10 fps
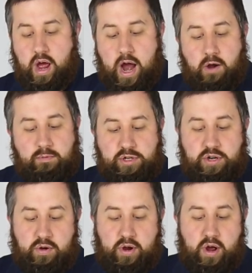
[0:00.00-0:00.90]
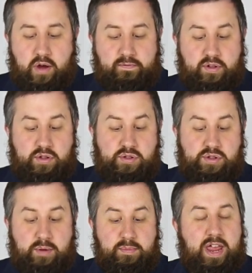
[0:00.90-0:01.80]
I will be showing off
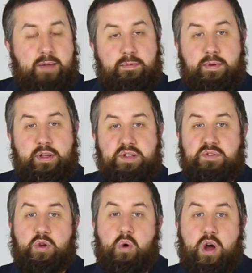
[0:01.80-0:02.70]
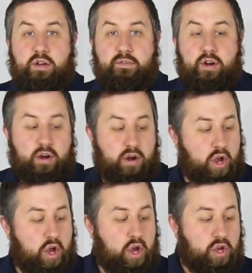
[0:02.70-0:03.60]
some of the capabilities of the quad converter
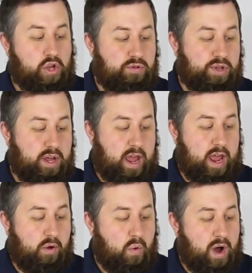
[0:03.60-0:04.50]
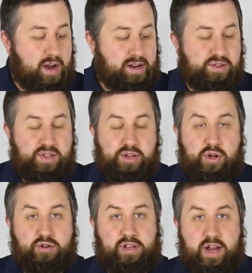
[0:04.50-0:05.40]
using a Quad six
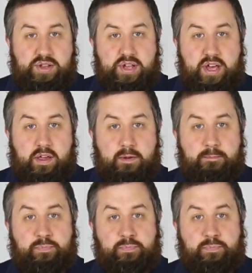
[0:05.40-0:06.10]
hundred light stick.